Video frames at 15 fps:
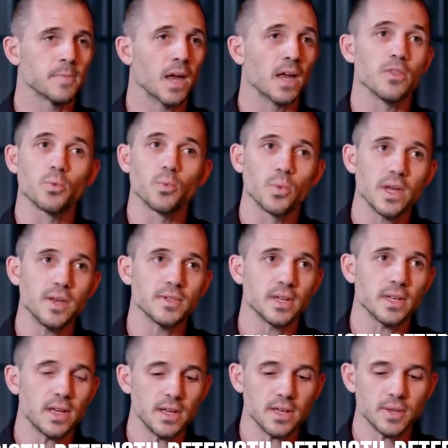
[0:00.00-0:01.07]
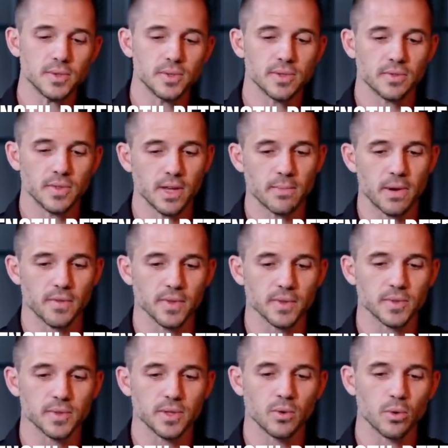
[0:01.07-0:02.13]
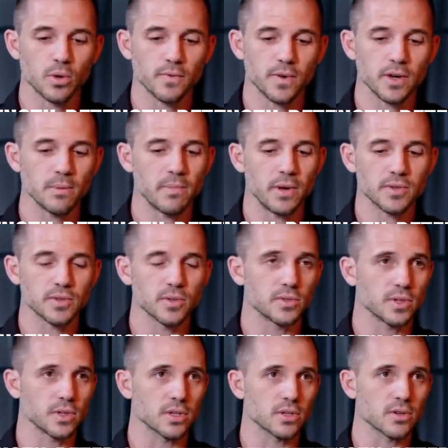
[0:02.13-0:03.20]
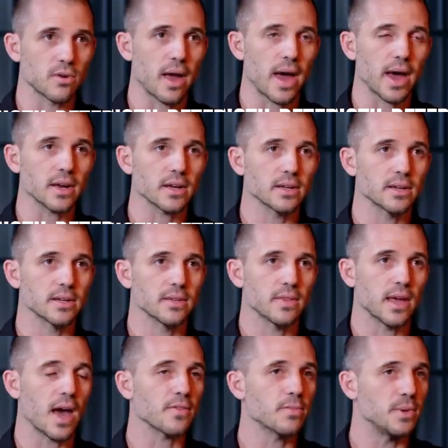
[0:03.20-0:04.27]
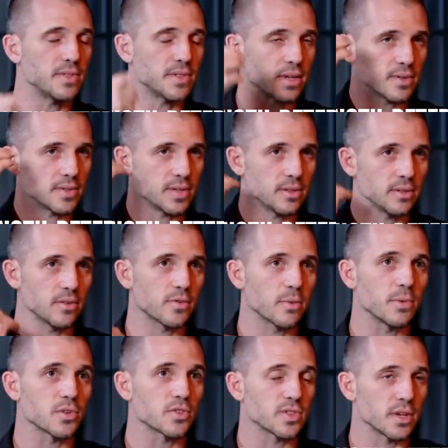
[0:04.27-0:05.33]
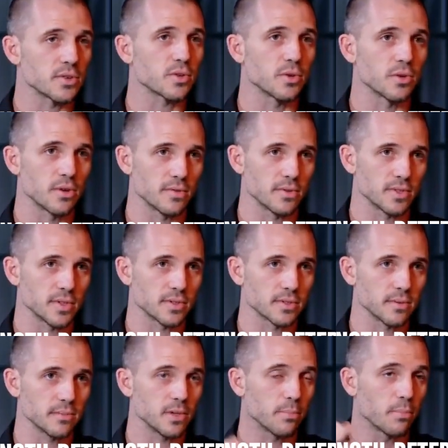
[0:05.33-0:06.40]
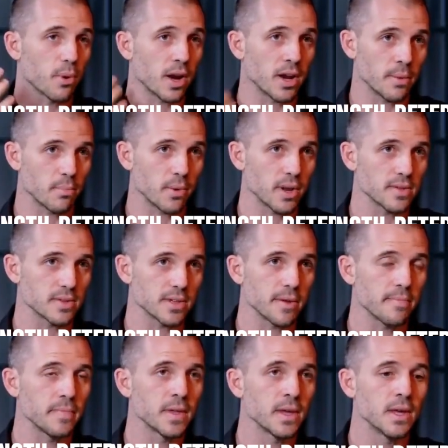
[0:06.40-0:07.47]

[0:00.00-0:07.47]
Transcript: And the reason is think about this in order for your muscles to contract, they have to be sent a signal from your central nervous system, your brain and brainstem.